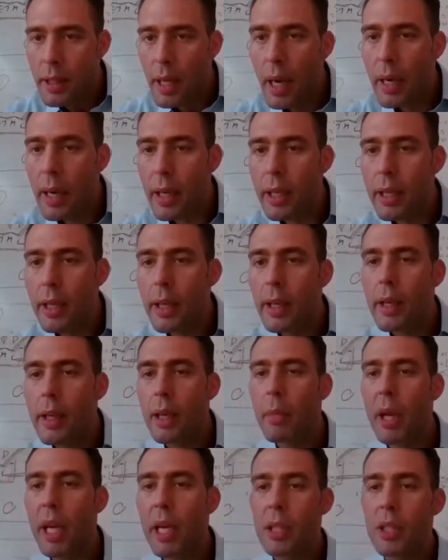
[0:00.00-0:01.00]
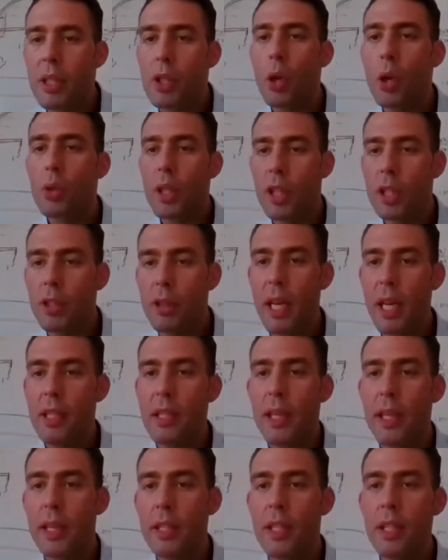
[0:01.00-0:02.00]
Yannick can make Estonian
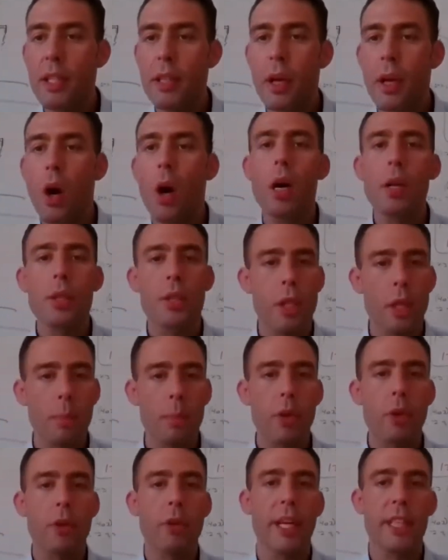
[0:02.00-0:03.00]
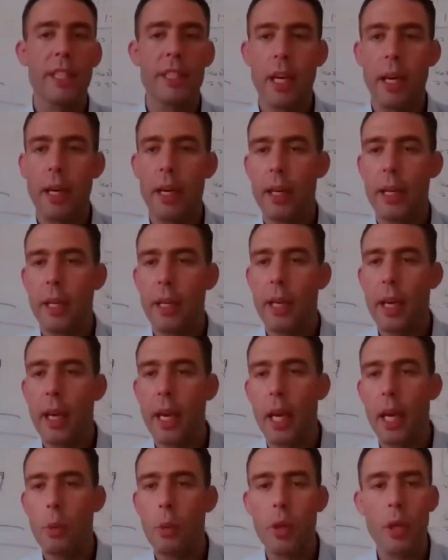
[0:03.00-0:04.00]
translation. Awesome, great, Yannick.
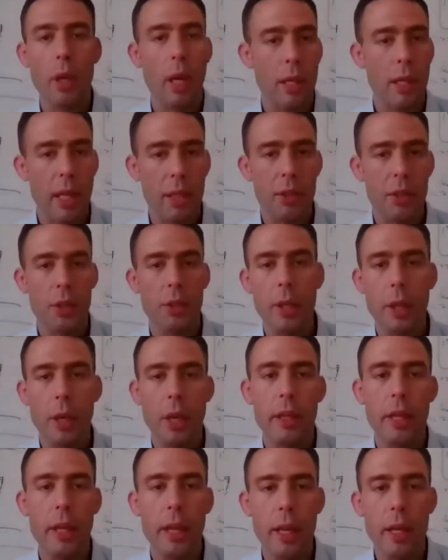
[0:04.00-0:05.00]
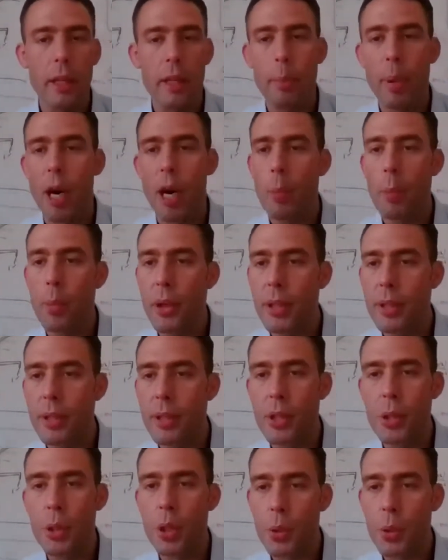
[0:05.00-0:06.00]
I'll get you the
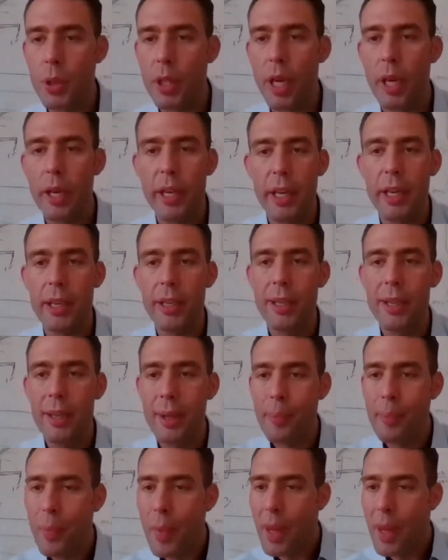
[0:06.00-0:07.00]
PowerPoint as soon as we're done here.